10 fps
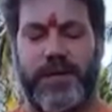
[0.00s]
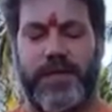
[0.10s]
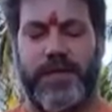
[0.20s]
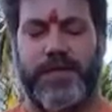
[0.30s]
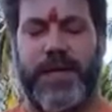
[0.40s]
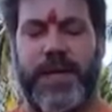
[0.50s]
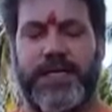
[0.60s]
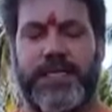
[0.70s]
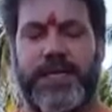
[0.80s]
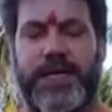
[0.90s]

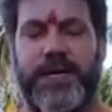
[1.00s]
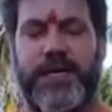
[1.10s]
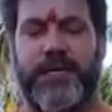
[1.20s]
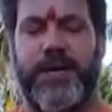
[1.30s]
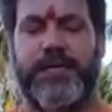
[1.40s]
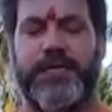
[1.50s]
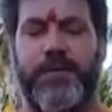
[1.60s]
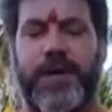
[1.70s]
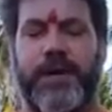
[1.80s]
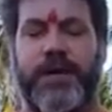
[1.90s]
Relaxing the
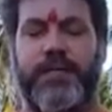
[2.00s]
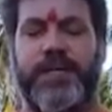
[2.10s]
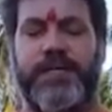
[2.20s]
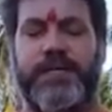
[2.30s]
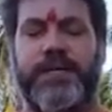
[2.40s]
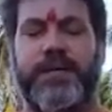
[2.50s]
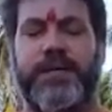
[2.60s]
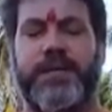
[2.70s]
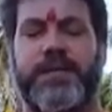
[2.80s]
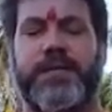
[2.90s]
paraspinal
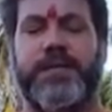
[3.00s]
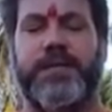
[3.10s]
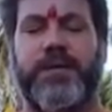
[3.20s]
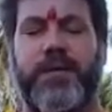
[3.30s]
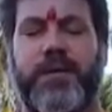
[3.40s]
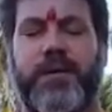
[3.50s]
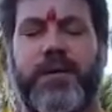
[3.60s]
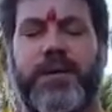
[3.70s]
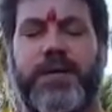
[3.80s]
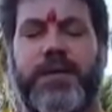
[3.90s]
muscles, all
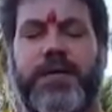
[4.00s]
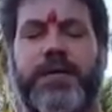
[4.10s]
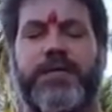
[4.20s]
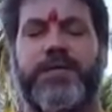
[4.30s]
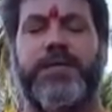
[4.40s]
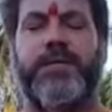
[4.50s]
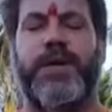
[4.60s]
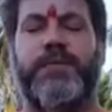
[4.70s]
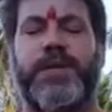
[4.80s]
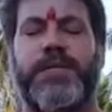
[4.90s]
the nerves, blood
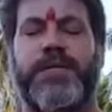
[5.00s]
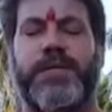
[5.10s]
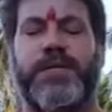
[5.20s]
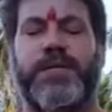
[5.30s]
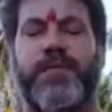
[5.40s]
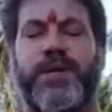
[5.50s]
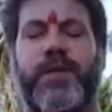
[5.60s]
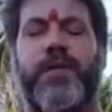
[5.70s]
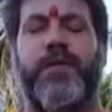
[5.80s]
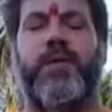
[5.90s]
vessels of the
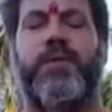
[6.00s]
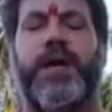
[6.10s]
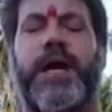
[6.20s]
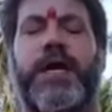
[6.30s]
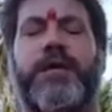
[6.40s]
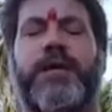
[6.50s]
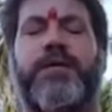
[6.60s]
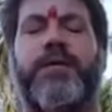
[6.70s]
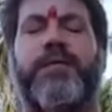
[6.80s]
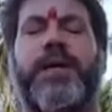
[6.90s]
whole back,
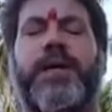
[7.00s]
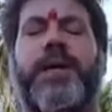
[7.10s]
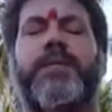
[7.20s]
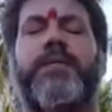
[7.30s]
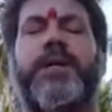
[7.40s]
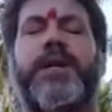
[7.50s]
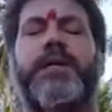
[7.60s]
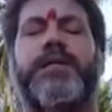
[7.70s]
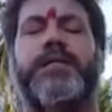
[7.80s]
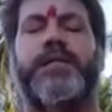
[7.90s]
lower, mid and upper
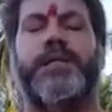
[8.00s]
parts.